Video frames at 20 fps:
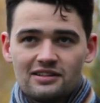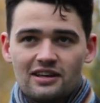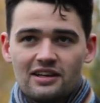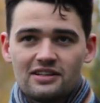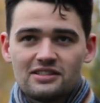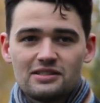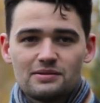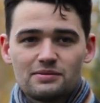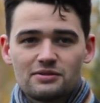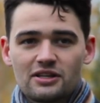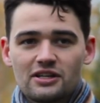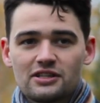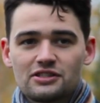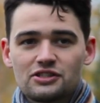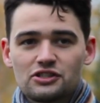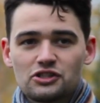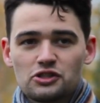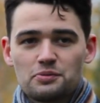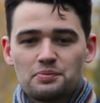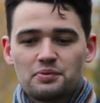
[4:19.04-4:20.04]
it seems like a
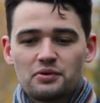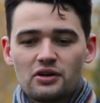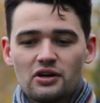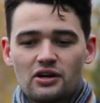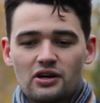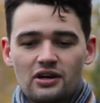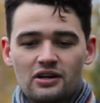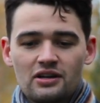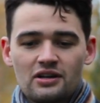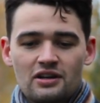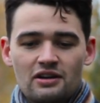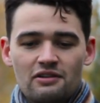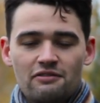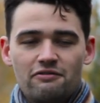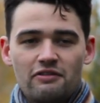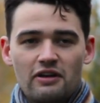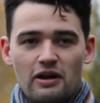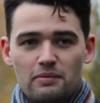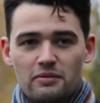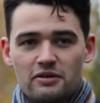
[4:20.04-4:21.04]
super
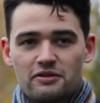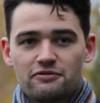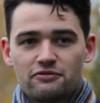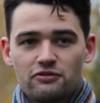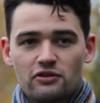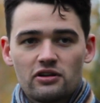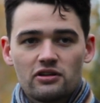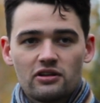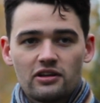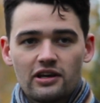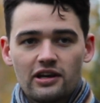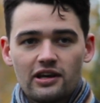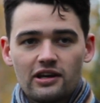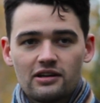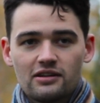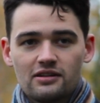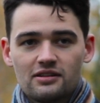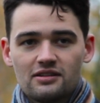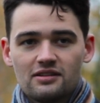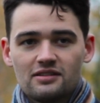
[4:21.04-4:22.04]

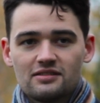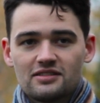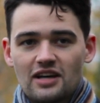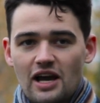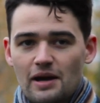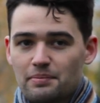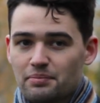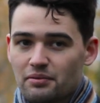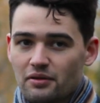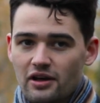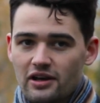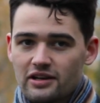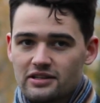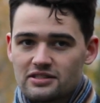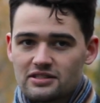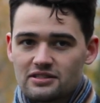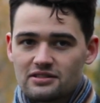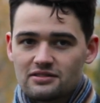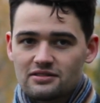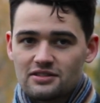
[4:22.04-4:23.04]
family-friendly type
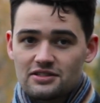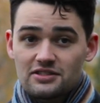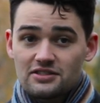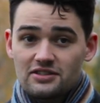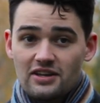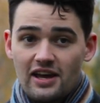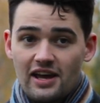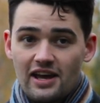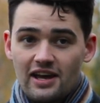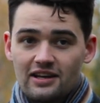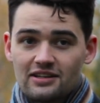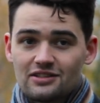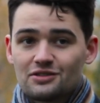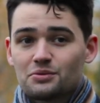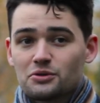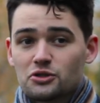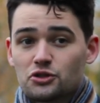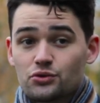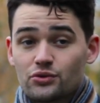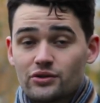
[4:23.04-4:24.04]
place to stay,
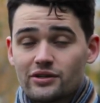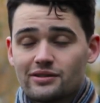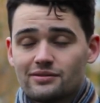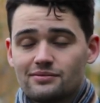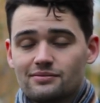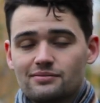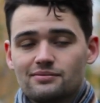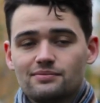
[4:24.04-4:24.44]
to retreat.